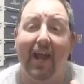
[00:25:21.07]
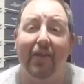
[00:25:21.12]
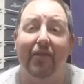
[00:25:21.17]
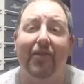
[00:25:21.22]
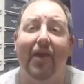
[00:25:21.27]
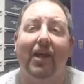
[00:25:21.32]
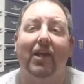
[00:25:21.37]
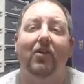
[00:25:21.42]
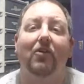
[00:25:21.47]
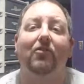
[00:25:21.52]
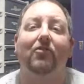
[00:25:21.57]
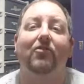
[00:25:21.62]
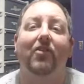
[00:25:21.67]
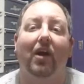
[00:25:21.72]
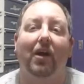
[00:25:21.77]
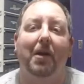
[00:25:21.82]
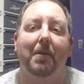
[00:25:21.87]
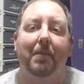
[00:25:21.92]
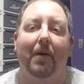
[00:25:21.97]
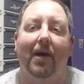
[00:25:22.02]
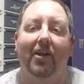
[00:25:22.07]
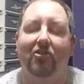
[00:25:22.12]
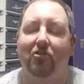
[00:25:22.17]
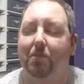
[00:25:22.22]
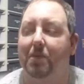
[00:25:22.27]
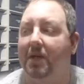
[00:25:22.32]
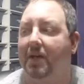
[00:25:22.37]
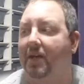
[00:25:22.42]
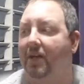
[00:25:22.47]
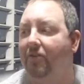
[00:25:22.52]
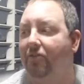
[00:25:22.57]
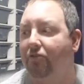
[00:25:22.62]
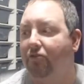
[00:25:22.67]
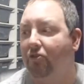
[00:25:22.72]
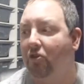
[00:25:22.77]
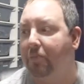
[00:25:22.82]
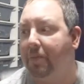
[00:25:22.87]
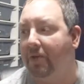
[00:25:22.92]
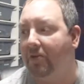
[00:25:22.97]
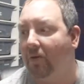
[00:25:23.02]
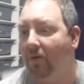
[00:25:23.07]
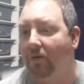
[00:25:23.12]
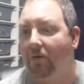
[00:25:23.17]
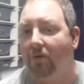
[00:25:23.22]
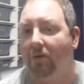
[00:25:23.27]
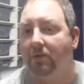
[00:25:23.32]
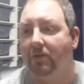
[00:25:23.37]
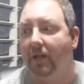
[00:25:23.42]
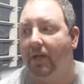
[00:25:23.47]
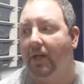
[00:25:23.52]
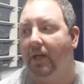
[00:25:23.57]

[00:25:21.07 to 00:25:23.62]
thank you very much, because truth be told,